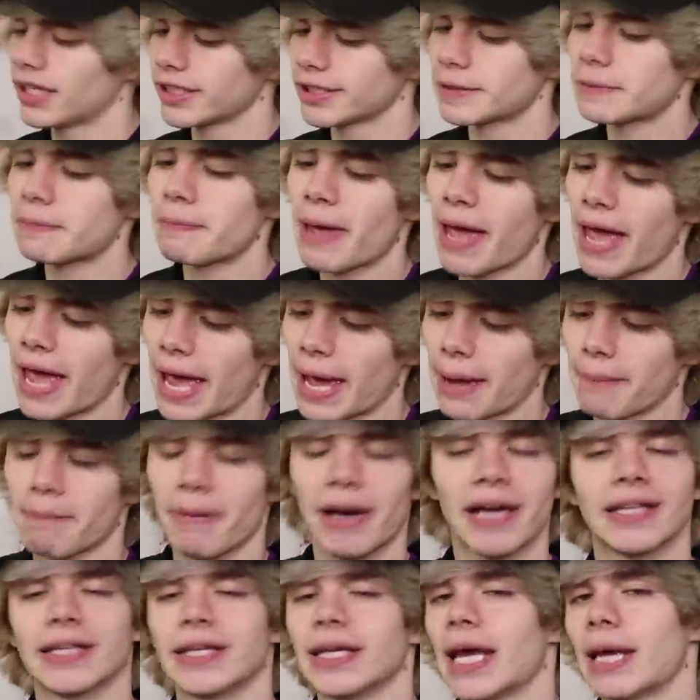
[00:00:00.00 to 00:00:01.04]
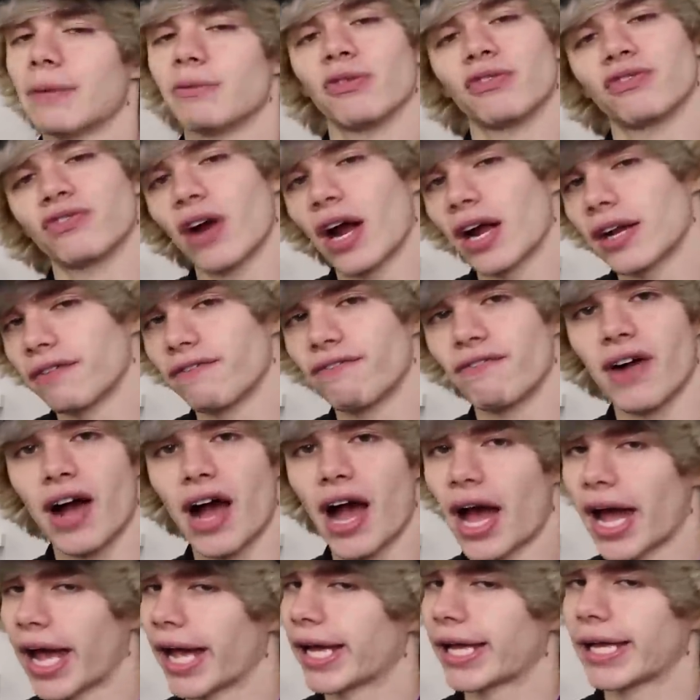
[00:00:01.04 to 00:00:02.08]
This man by the name of Ronnie
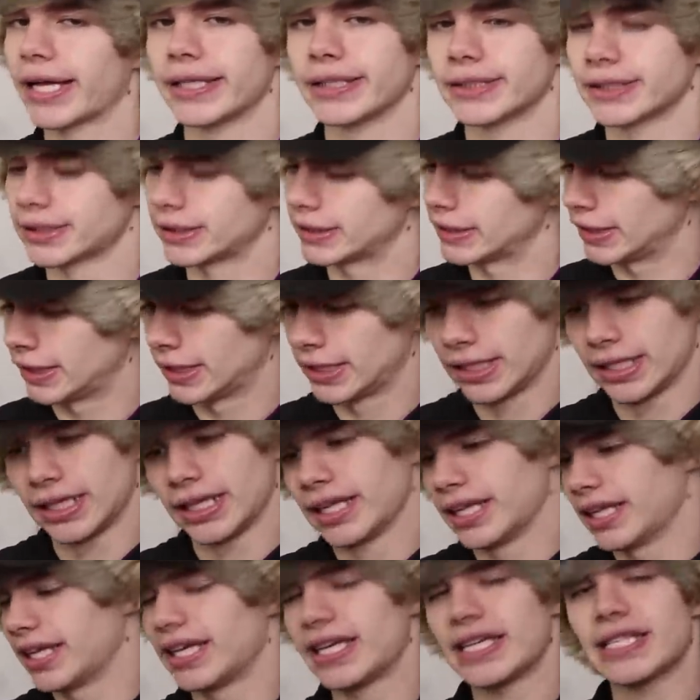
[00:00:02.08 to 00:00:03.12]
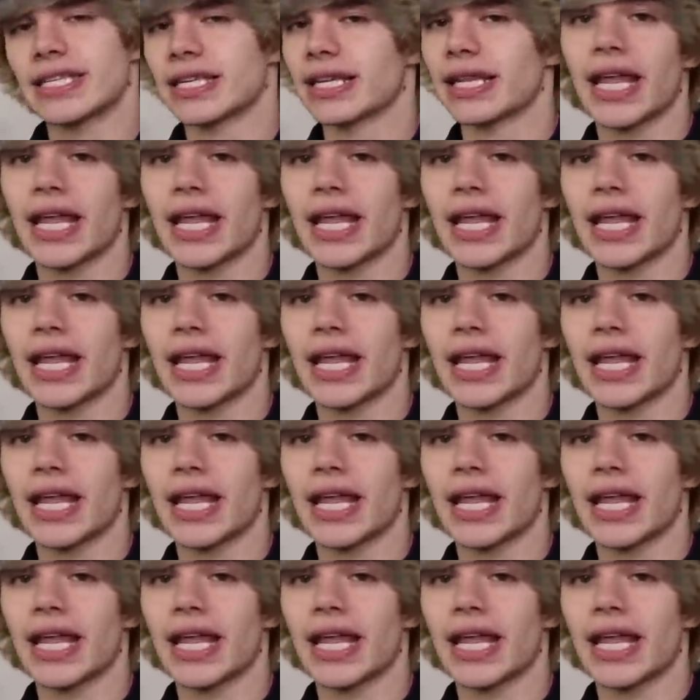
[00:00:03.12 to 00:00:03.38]
Feig is... He's a